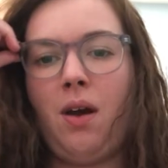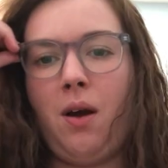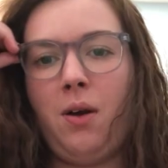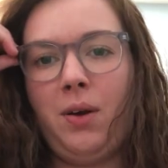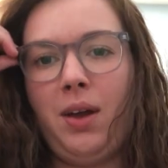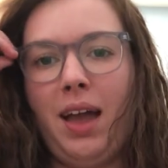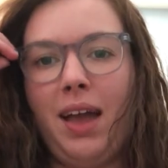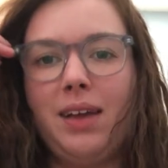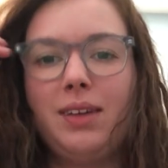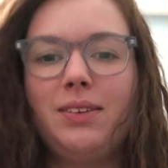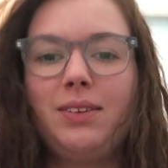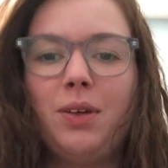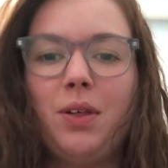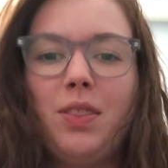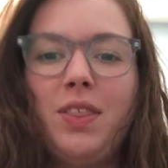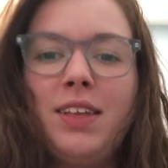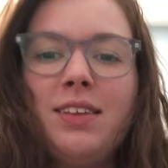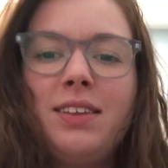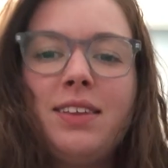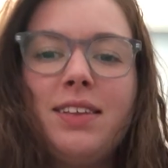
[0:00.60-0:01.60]
Okay, so
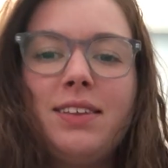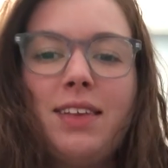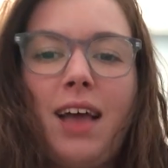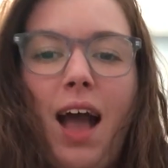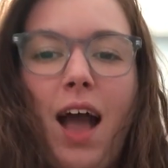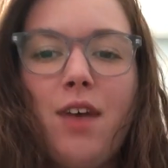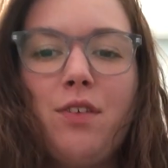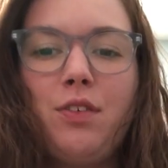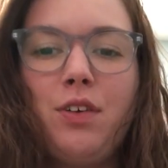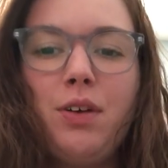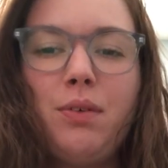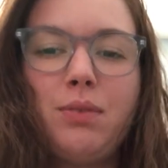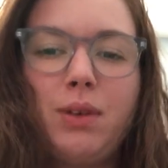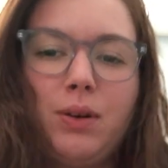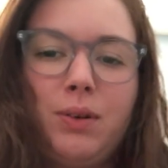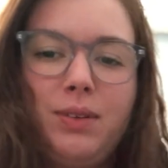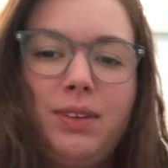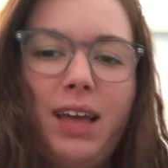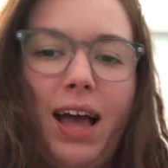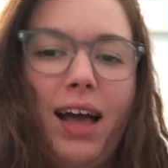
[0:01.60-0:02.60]
this is Every
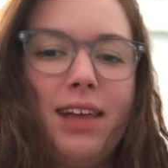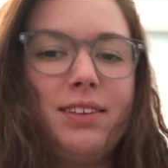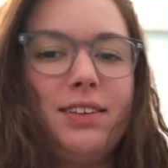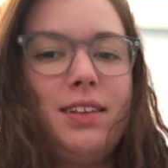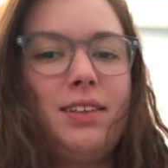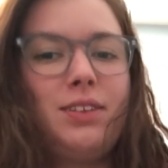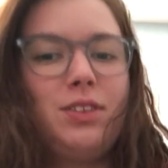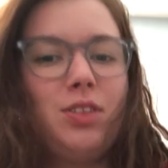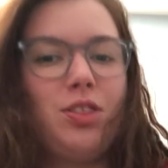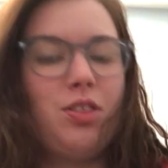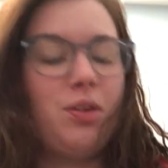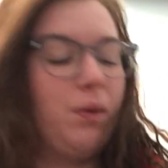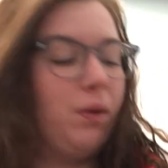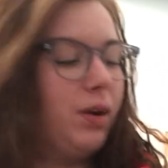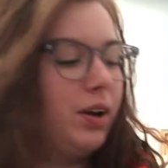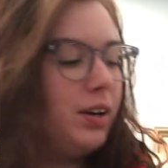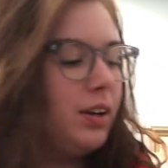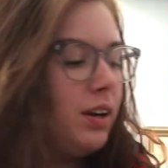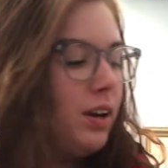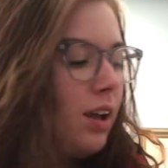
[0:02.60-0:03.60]
Rose Has Its
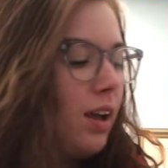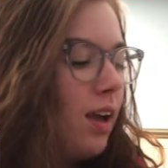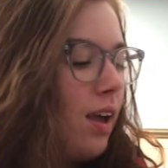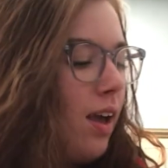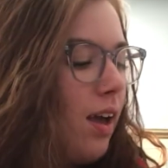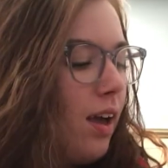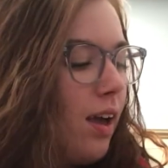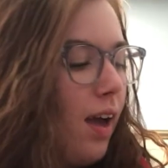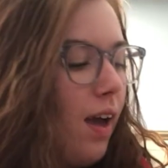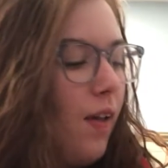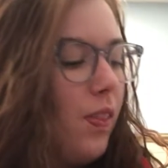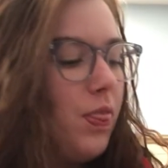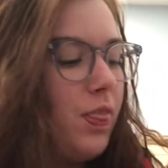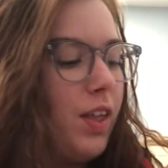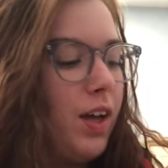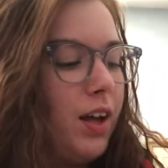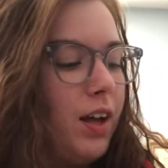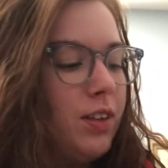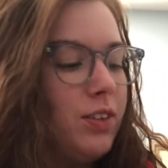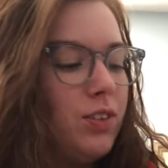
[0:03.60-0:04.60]
Thorn, and
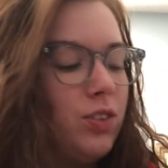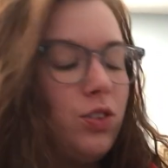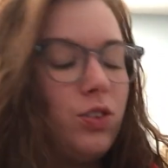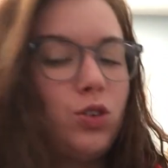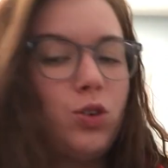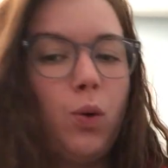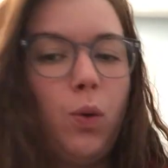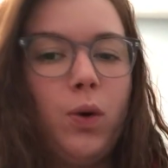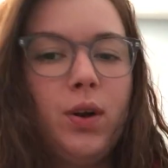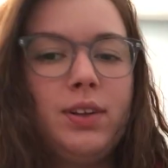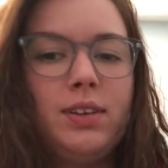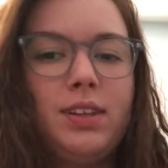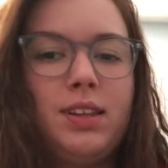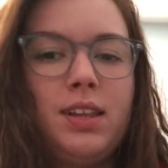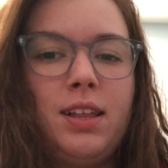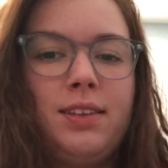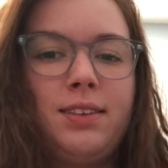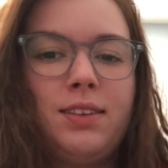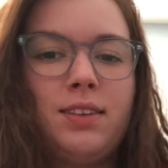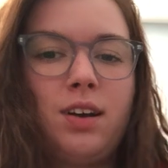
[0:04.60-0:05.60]
the chords in
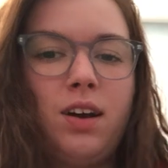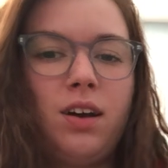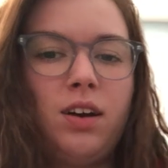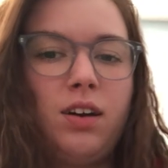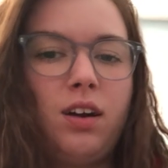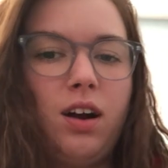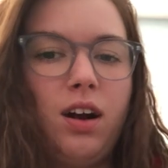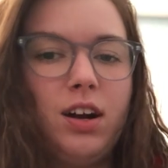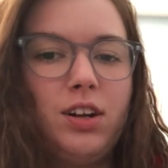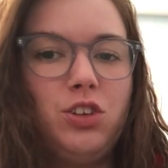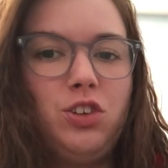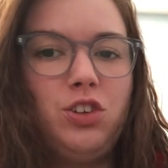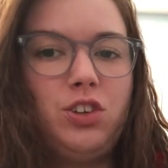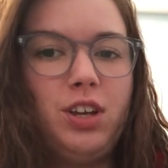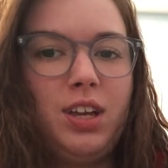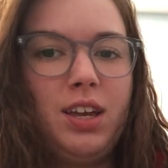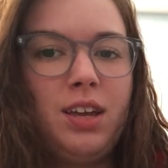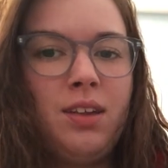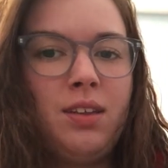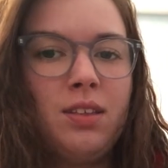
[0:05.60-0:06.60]
this song are
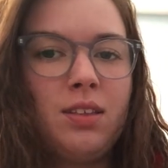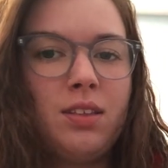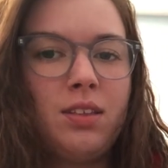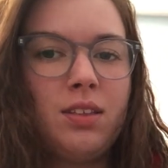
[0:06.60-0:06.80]
G,